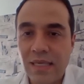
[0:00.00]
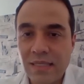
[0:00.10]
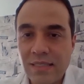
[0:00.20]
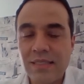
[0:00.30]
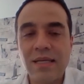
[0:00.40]

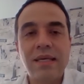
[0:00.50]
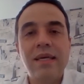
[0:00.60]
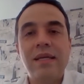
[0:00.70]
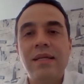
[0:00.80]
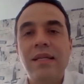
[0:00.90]
This is
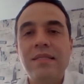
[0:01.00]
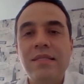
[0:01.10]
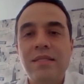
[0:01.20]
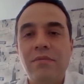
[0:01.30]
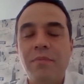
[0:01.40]
very
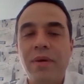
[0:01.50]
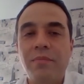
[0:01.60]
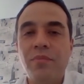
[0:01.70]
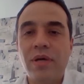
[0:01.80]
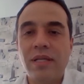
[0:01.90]

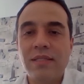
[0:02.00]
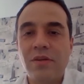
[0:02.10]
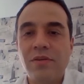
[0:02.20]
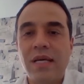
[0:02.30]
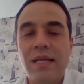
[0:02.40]
interesting
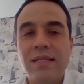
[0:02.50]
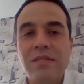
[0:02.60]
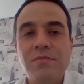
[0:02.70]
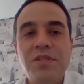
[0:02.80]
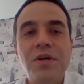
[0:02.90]

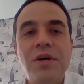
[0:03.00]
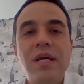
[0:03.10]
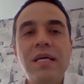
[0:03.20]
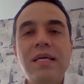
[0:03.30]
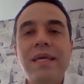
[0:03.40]
because
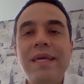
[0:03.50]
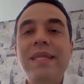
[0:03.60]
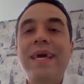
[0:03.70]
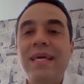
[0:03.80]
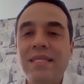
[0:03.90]
the
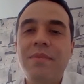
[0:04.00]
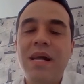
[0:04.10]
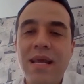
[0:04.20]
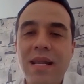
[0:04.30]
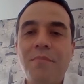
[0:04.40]

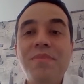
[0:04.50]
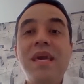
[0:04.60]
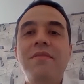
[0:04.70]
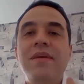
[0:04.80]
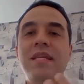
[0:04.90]
Ministry of
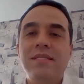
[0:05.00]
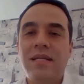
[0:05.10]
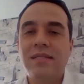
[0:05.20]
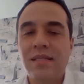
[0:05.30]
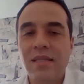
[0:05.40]

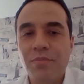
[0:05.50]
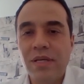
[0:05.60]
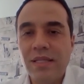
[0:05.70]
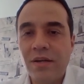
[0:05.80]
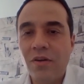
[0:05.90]
Education
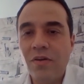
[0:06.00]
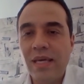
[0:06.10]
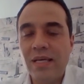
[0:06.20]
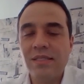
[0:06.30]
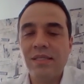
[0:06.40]

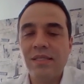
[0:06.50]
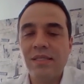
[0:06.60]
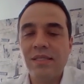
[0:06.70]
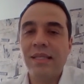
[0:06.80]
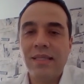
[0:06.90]
helps us to
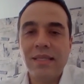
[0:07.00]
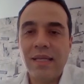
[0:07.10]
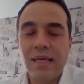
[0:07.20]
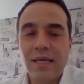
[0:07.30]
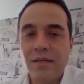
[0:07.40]

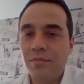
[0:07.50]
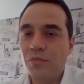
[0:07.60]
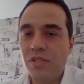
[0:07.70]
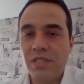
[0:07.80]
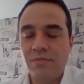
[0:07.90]
provide
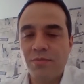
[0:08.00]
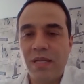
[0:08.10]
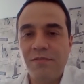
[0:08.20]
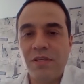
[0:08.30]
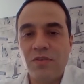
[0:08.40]

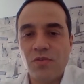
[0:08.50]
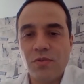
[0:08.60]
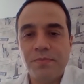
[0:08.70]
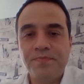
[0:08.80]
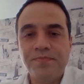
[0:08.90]

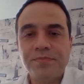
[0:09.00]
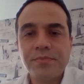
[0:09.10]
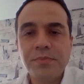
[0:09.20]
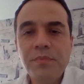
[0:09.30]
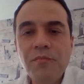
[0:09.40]
virtual
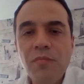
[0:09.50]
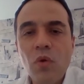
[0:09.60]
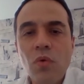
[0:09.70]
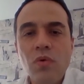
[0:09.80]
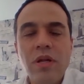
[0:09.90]

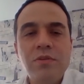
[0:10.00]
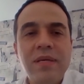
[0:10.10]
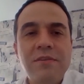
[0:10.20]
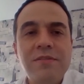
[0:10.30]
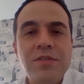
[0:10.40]
classrooms
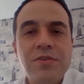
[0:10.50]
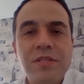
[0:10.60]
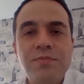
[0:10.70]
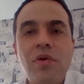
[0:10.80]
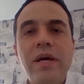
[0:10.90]
so they
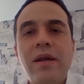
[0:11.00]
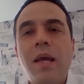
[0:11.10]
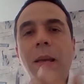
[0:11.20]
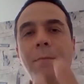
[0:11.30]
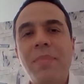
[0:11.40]
can
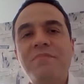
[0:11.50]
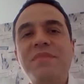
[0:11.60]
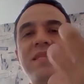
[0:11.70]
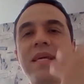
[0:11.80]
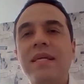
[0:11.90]
have the
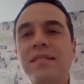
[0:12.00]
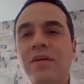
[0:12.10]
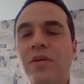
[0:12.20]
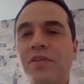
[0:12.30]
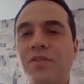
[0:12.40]
benefit of